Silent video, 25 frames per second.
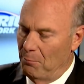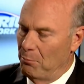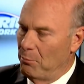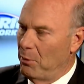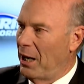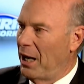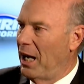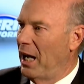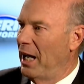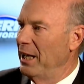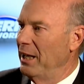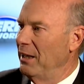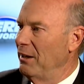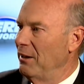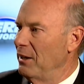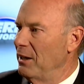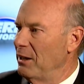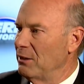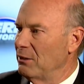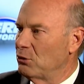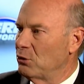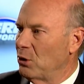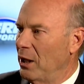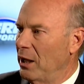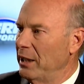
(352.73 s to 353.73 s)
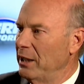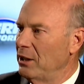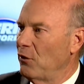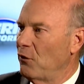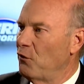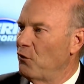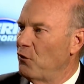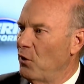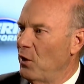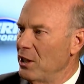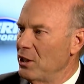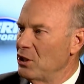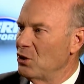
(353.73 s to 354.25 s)
by trying to
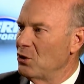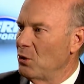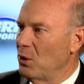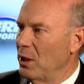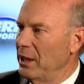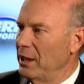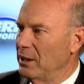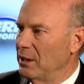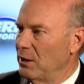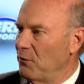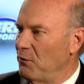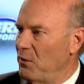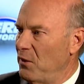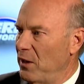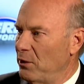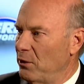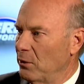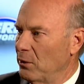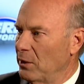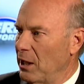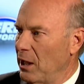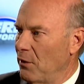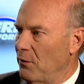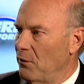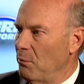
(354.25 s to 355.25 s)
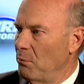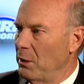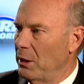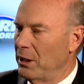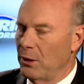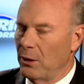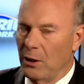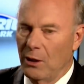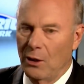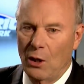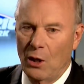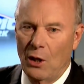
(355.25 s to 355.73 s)
frustrate the federal government,